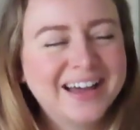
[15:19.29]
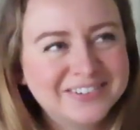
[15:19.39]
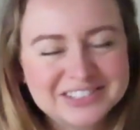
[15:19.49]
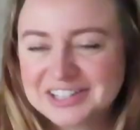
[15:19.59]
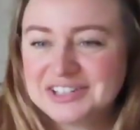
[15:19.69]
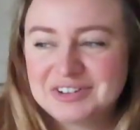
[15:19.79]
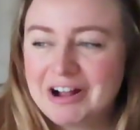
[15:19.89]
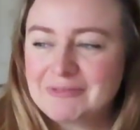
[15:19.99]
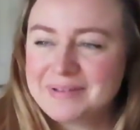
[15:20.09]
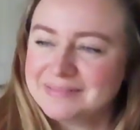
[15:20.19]
I wish I could
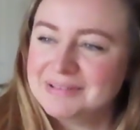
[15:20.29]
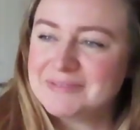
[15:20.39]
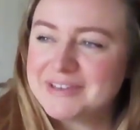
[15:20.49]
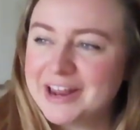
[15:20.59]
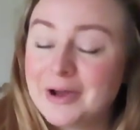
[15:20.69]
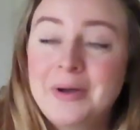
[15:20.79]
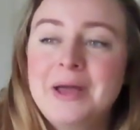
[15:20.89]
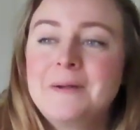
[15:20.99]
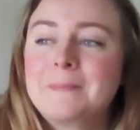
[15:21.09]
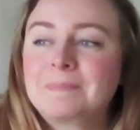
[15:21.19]
draw or play piano,
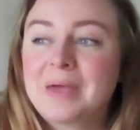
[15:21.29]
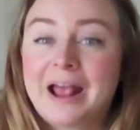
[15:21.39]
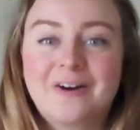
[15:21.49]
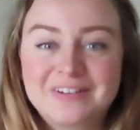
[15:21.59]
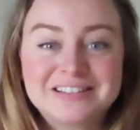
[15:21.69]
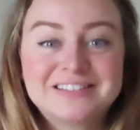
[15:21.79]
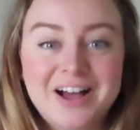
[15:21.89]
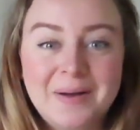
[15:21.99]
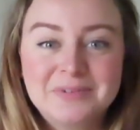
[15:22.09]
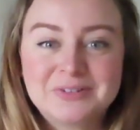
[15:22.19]
but I always
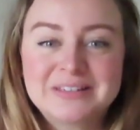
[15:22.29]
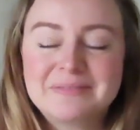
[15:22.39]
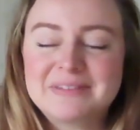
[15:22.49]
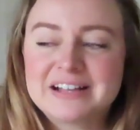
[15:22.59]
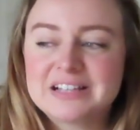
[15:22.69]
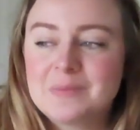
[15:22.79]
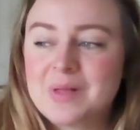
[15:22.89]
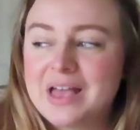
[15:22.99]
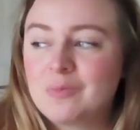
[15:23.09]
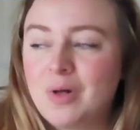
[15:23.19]
stop doing it because I'm
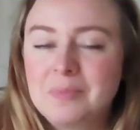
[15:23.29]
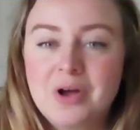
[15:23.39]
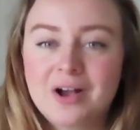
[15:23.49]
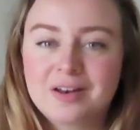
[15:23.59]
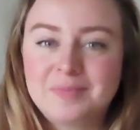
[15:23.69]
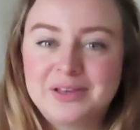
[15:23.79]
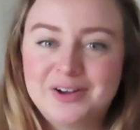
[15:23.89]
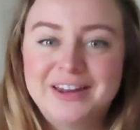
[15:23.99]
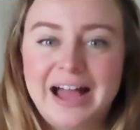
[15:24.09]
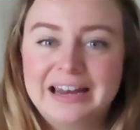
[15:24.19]
like, well, I'm not going to be
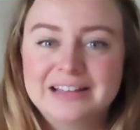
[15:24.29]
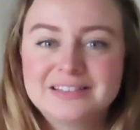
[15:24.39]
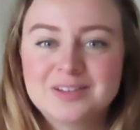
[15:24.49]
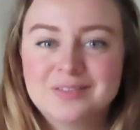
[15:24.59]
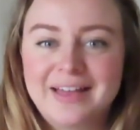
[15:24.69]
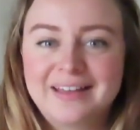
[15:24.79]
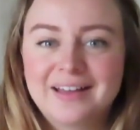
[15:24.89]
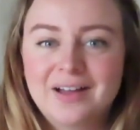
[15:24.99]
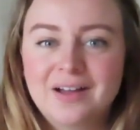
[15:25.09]
good at it. So like,